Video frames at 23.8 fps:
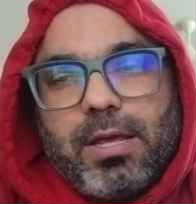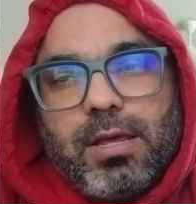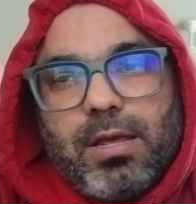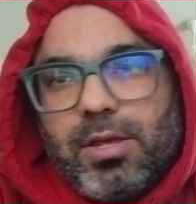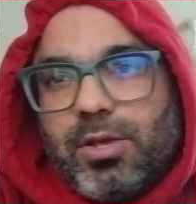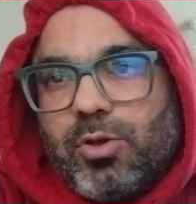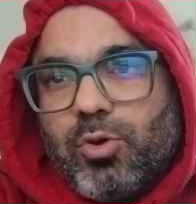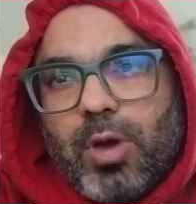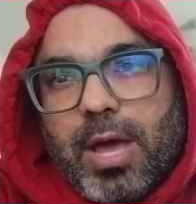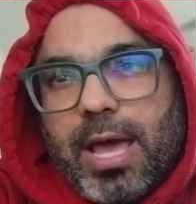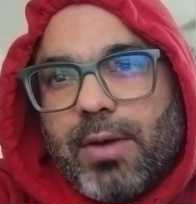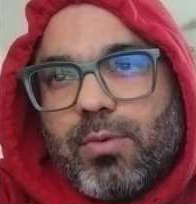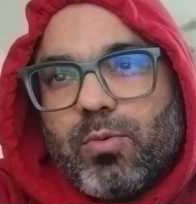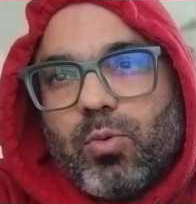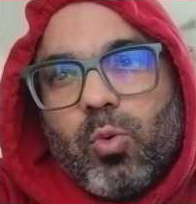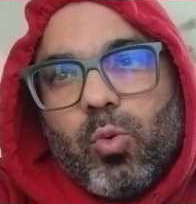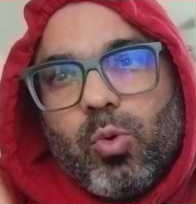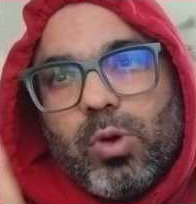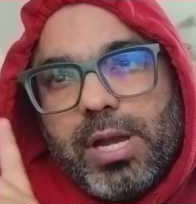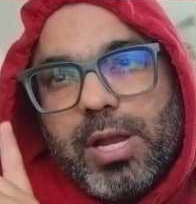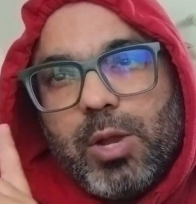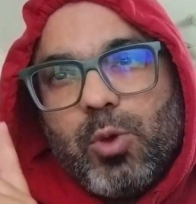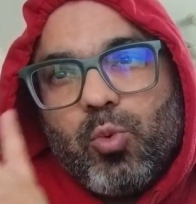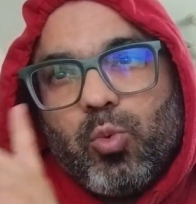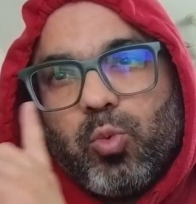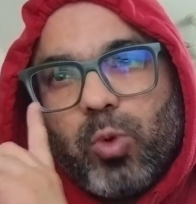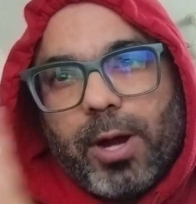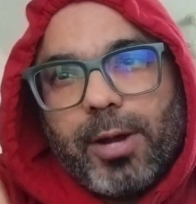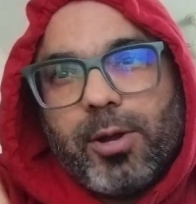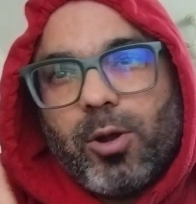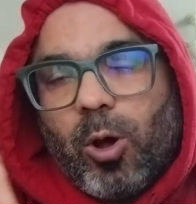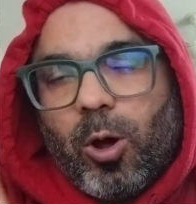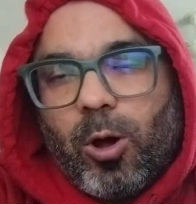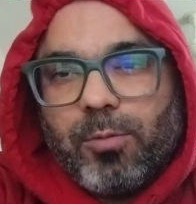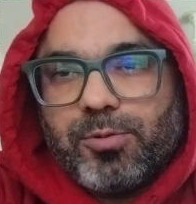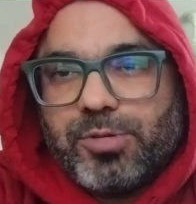you have only
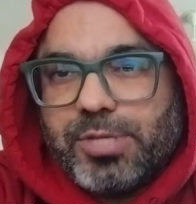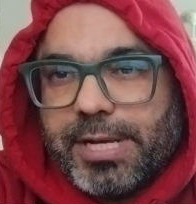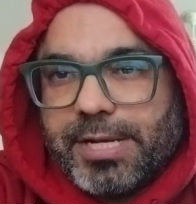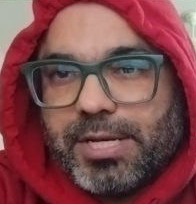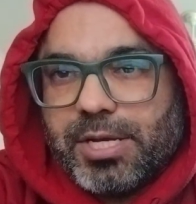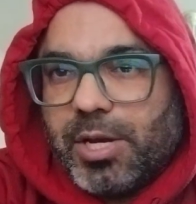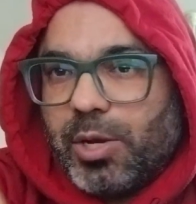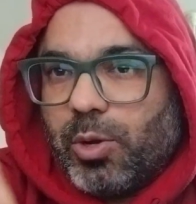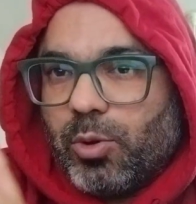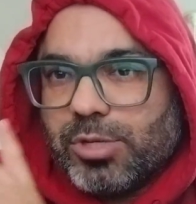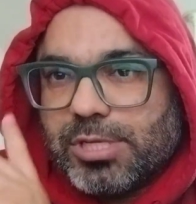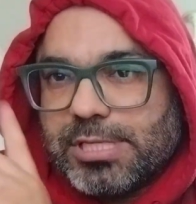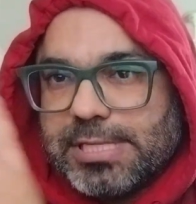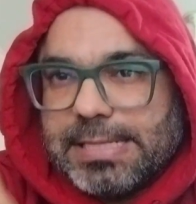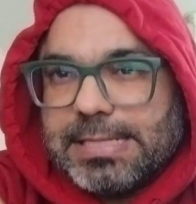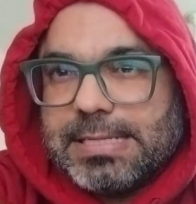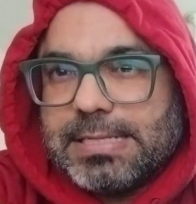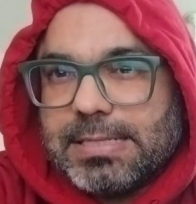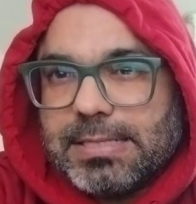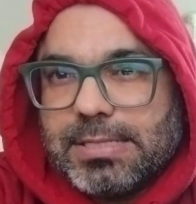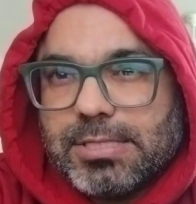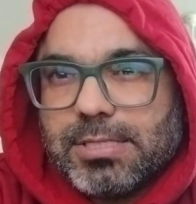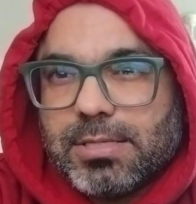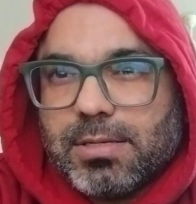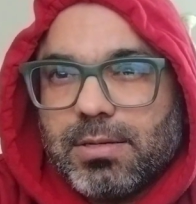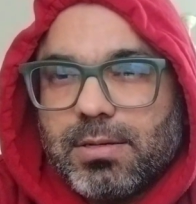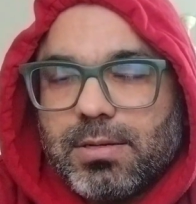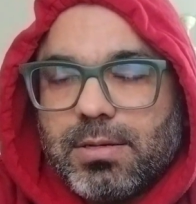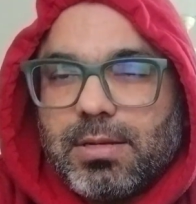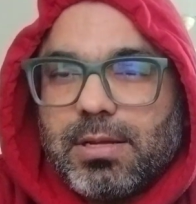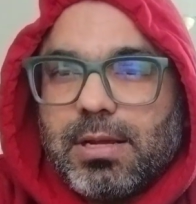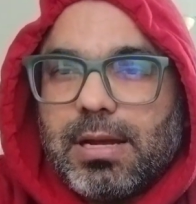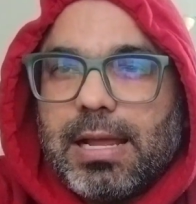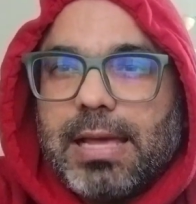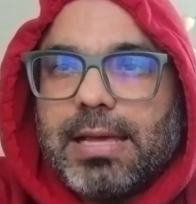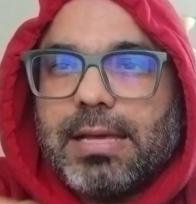one object in your
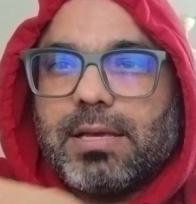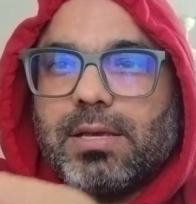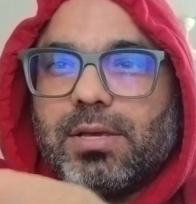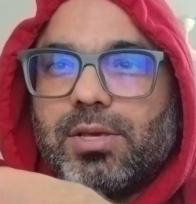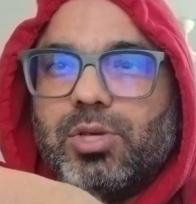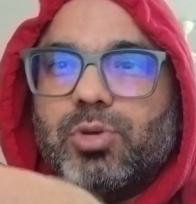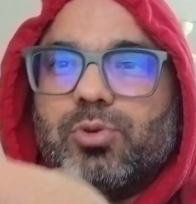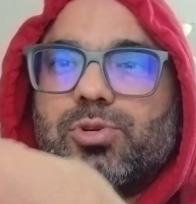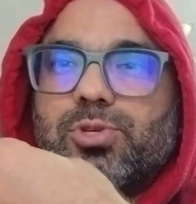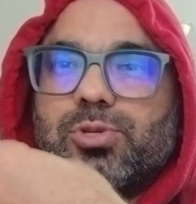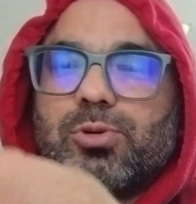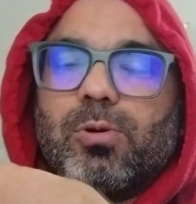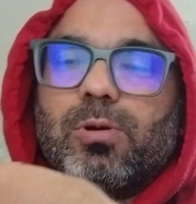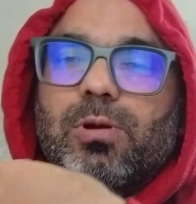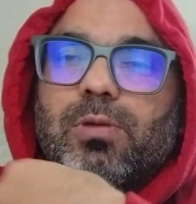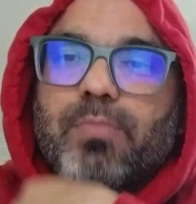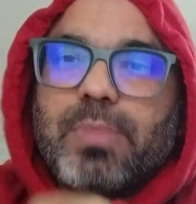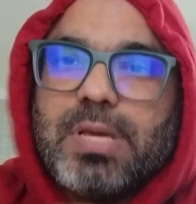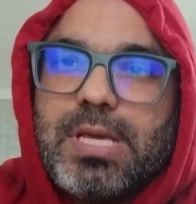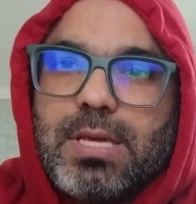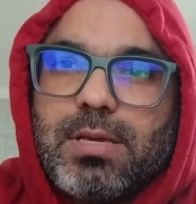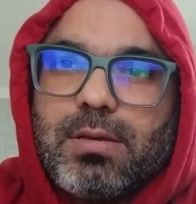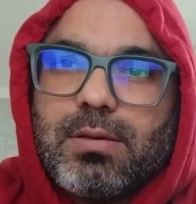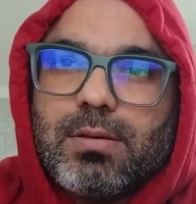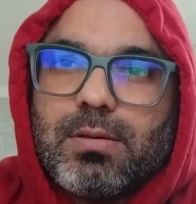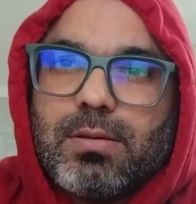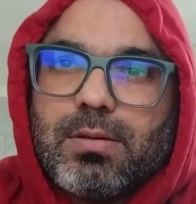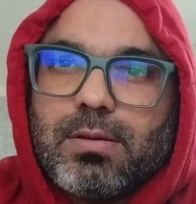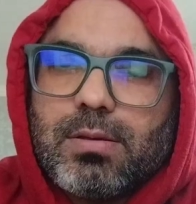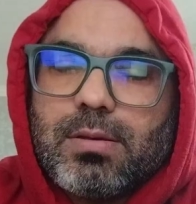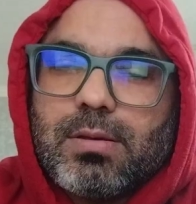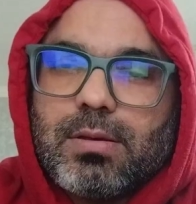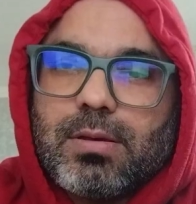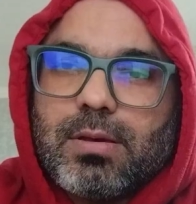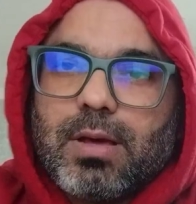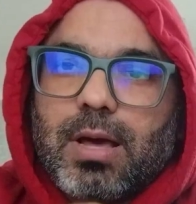sentence, like you told me,
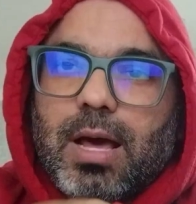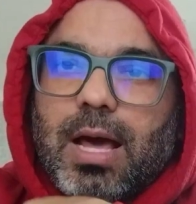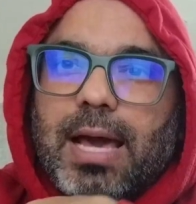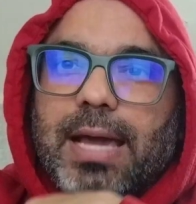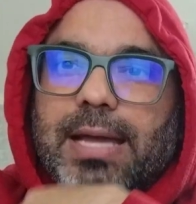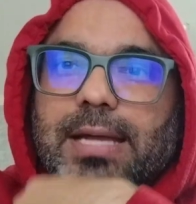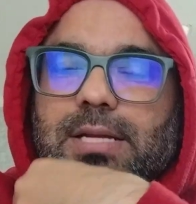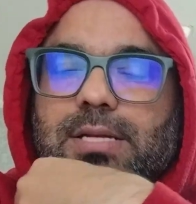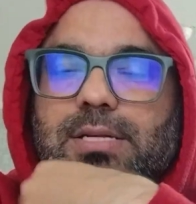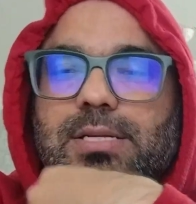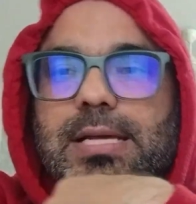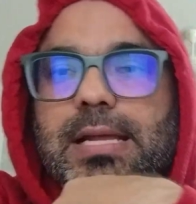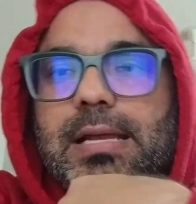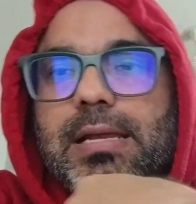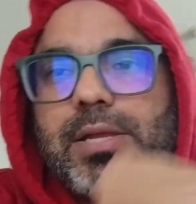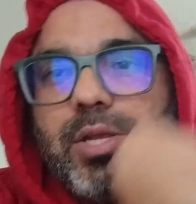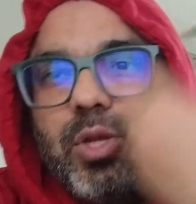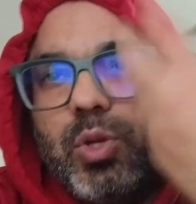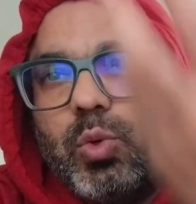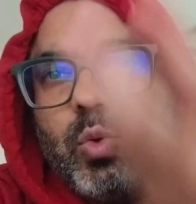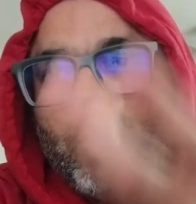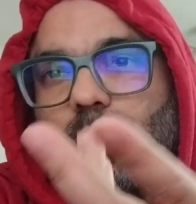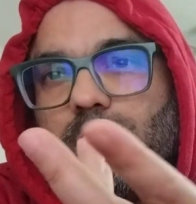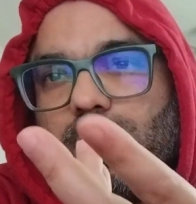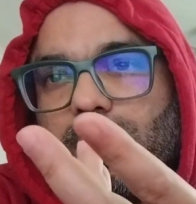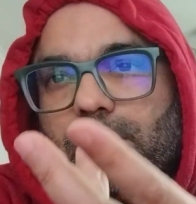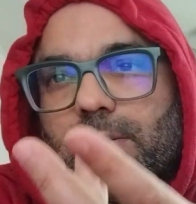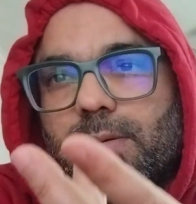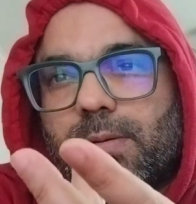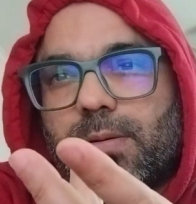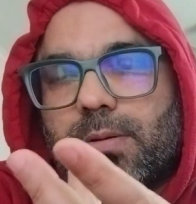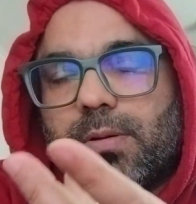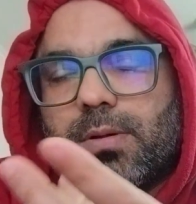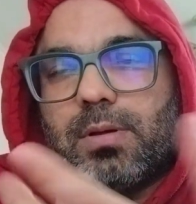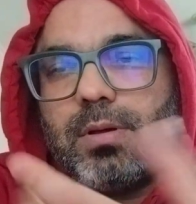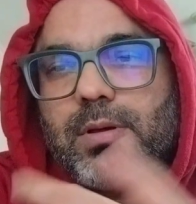I tell you,
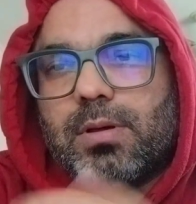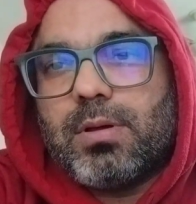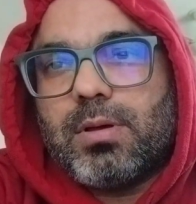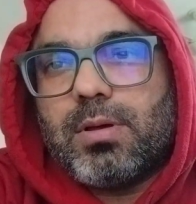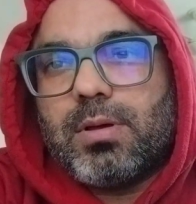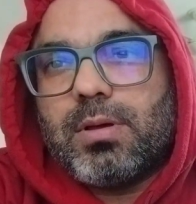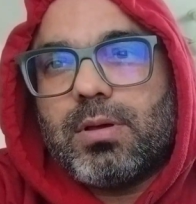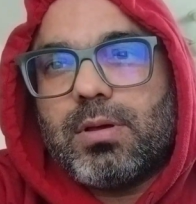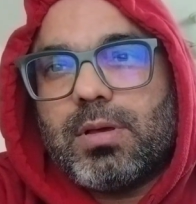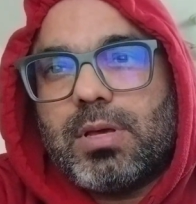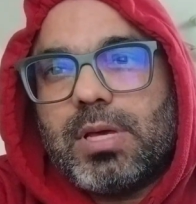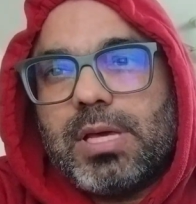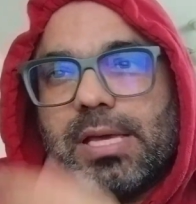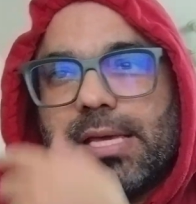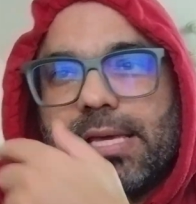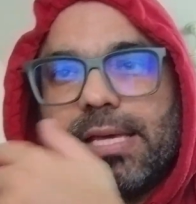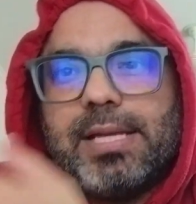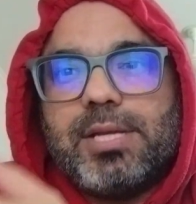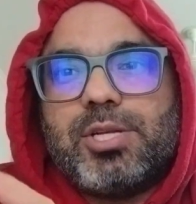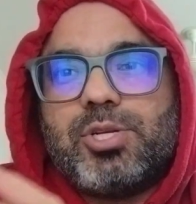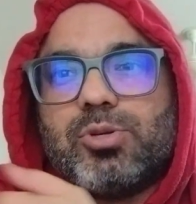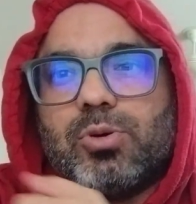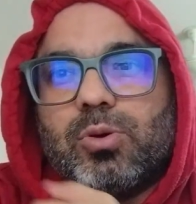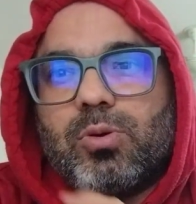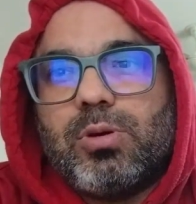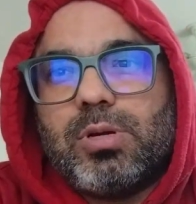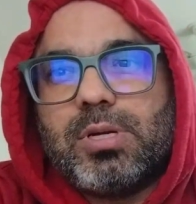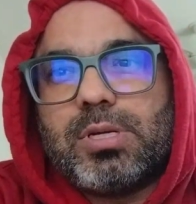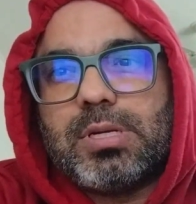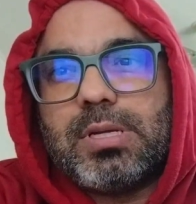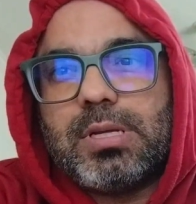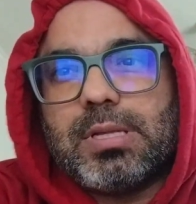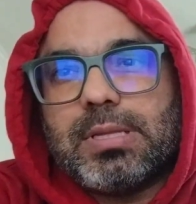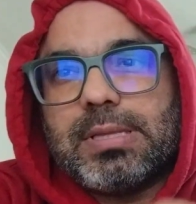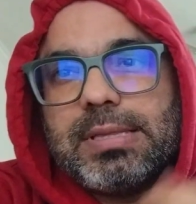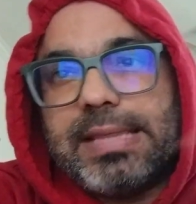he
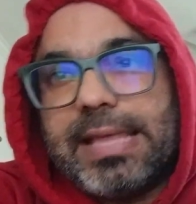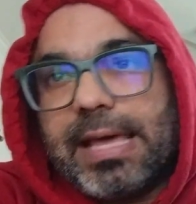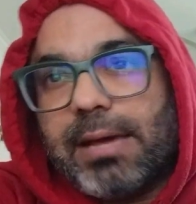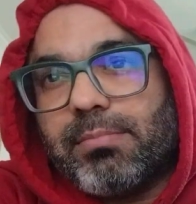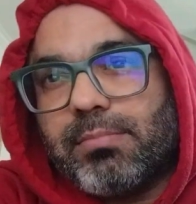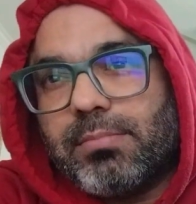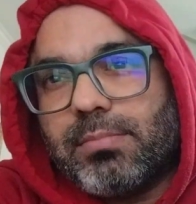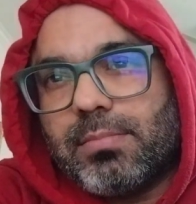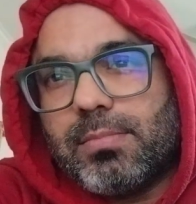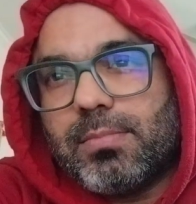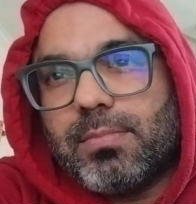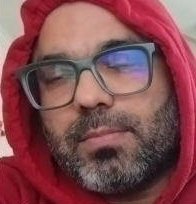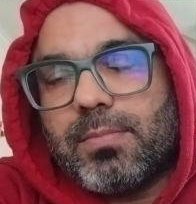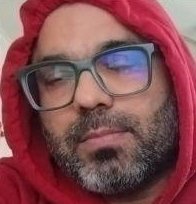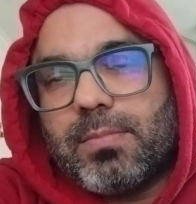told them.